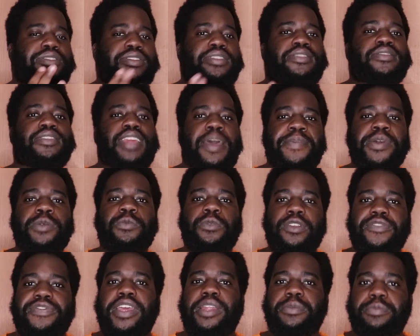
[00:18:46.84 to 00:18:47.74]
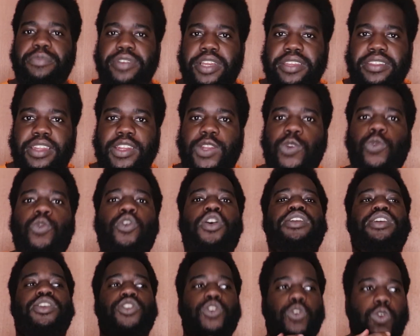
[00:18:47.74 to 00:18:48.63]
Steppenwolf can breathe
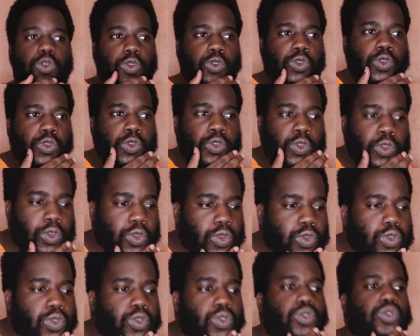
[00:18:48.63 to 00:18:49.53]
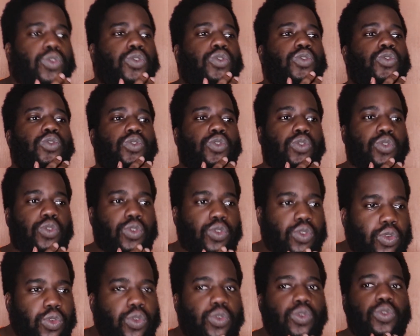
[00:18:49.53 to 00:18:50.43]
underwater.
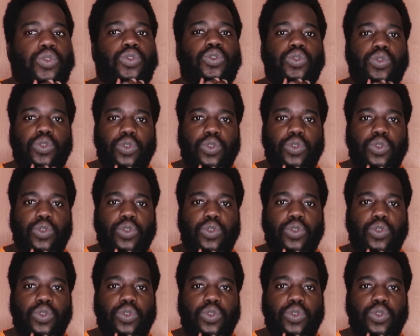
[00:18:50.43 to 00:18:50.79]
Cool.